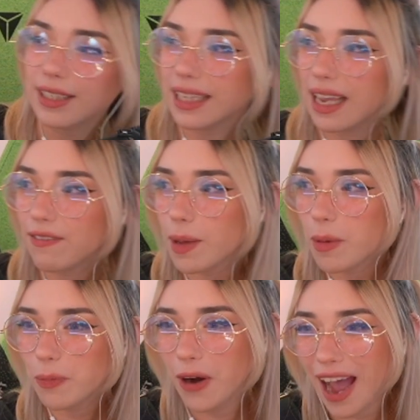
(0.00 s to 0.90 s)
Give them a
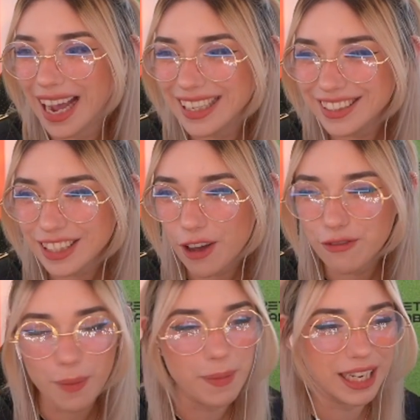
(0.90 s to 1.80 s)
prize
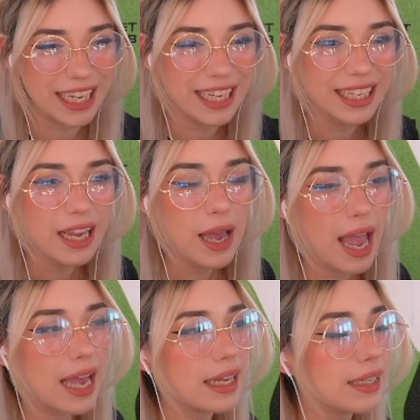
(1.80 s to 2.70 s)
of money
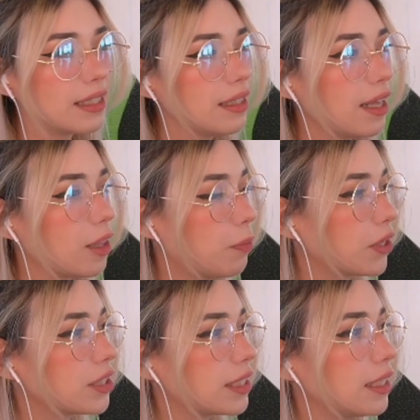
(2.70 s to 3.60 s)
and the
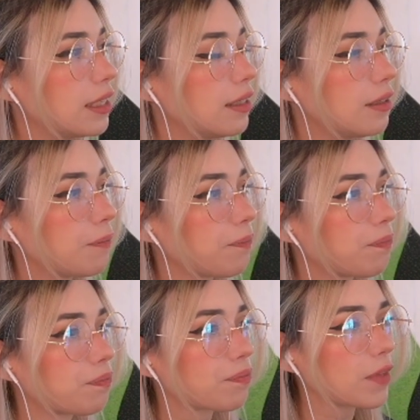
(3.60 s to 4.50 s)
person,
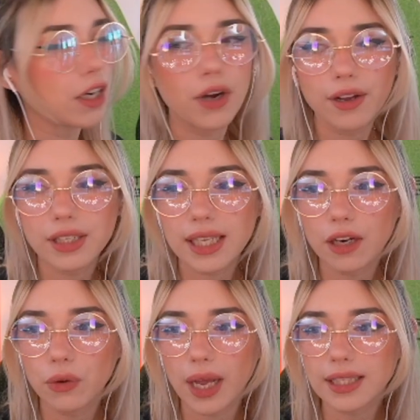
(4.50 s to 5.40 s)
I don't know how you decide
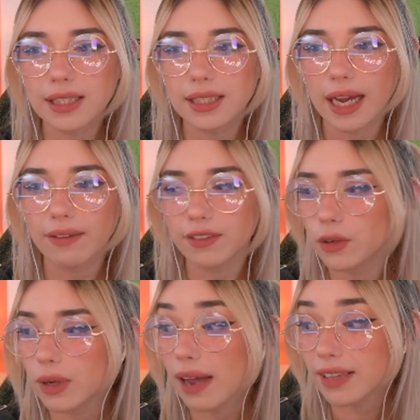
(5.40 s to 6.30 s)
who gets to have,
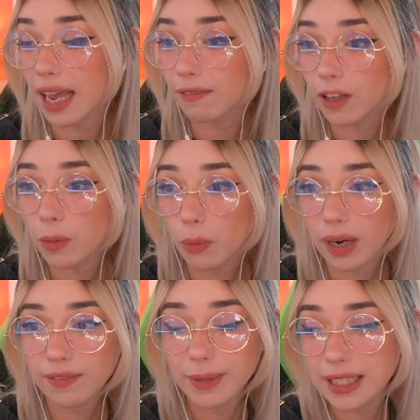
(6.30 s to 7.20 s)
you have the envelope, one
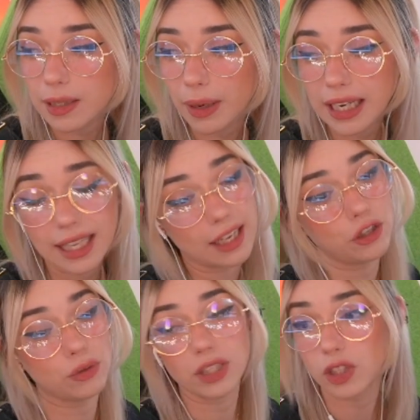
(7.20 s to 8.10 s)
of them gets the money and they can
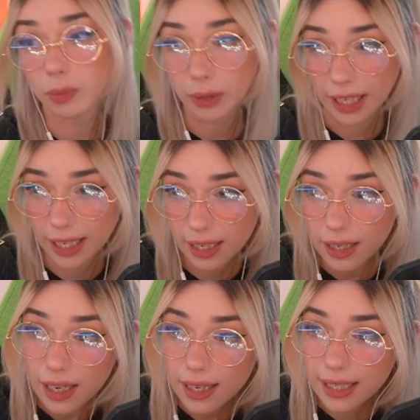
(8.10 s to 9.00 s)
choose to split it
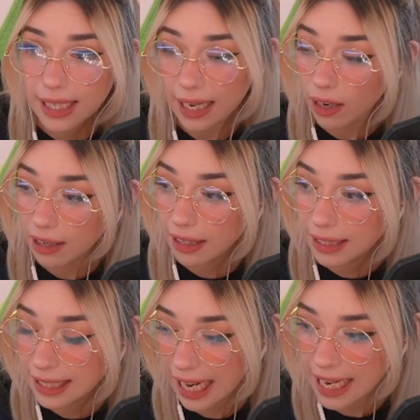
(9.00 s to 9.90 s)
to take on a little
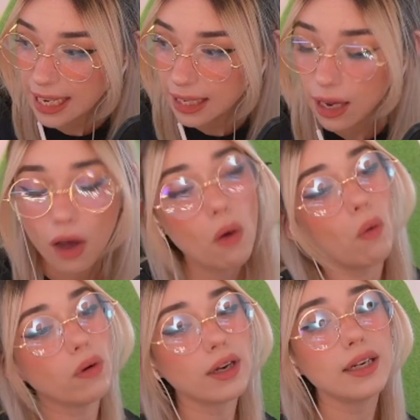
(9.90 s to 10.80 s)
date.
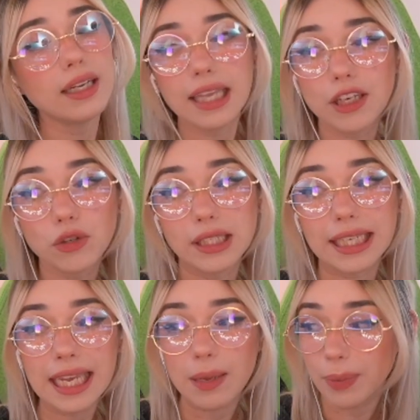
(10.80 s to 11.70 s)
Or they could choose to
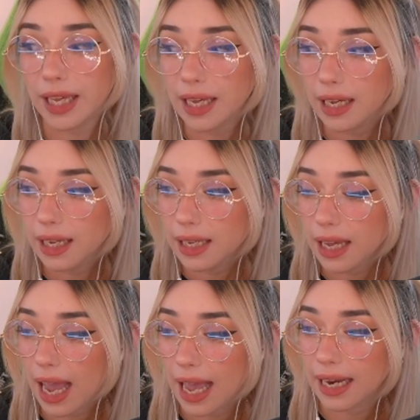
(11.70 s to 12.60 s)
keep it
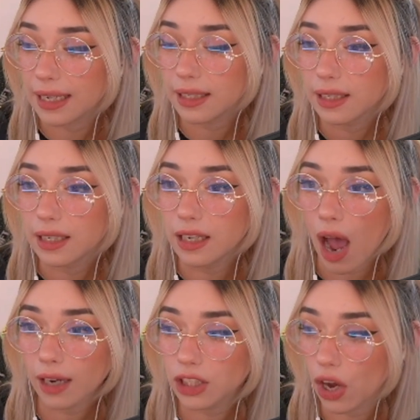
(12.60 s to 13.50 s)
and
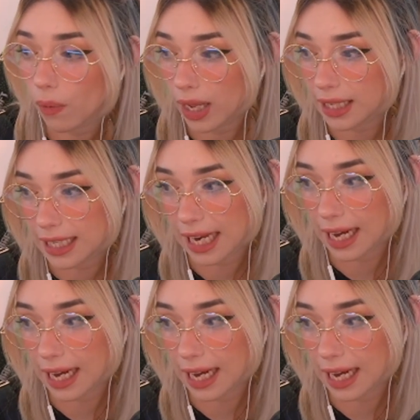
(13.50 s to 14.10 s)
not go on the date.